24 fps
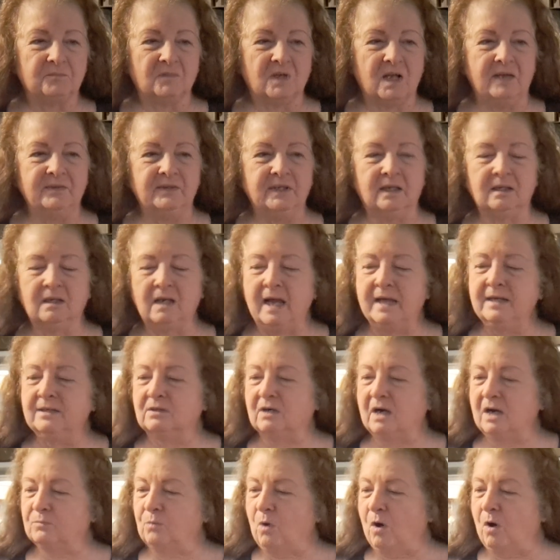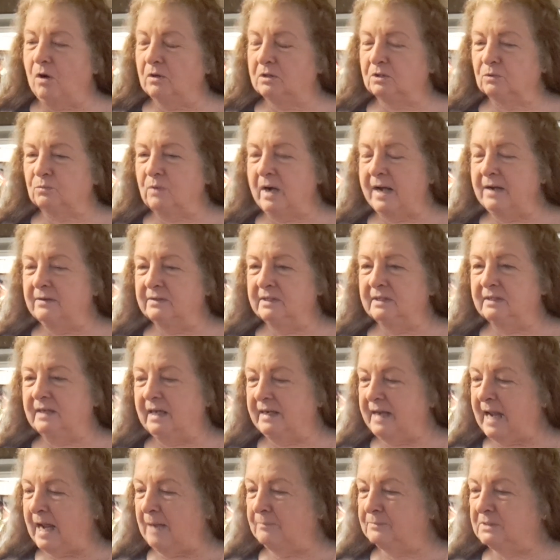And then later I'd walk around and I
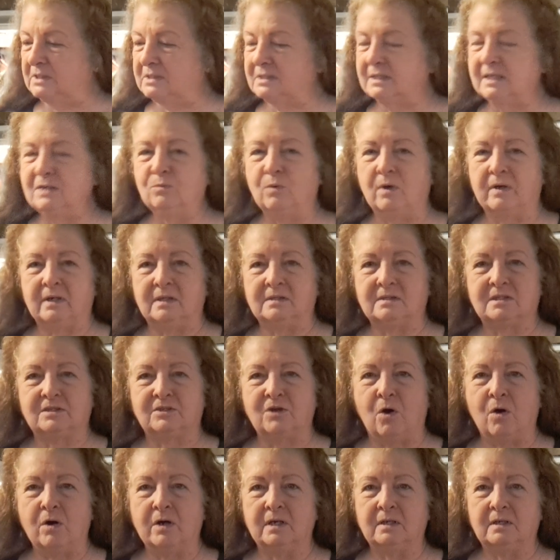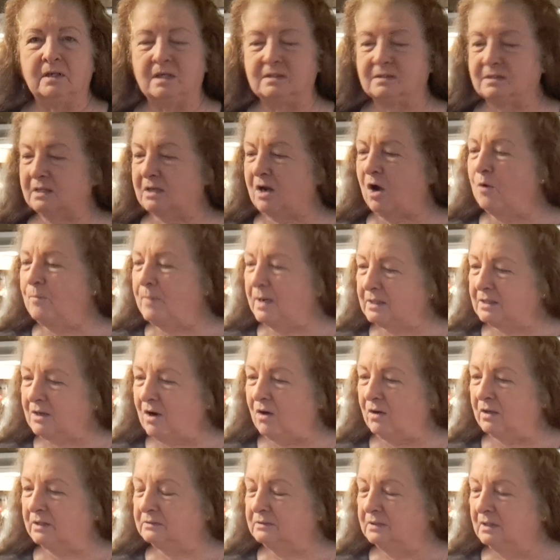happened to see what I'd started and I said, oh my
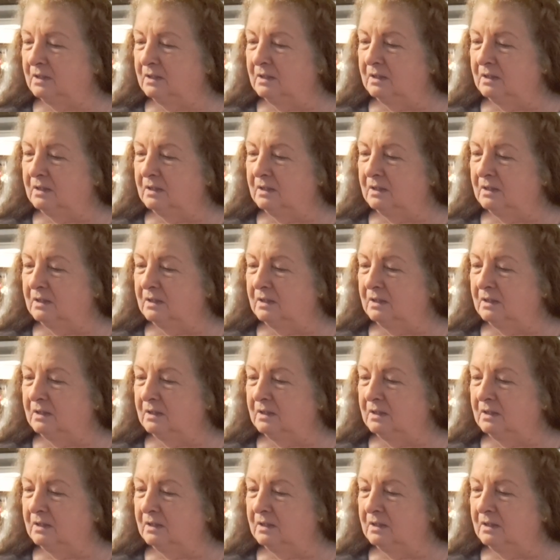God,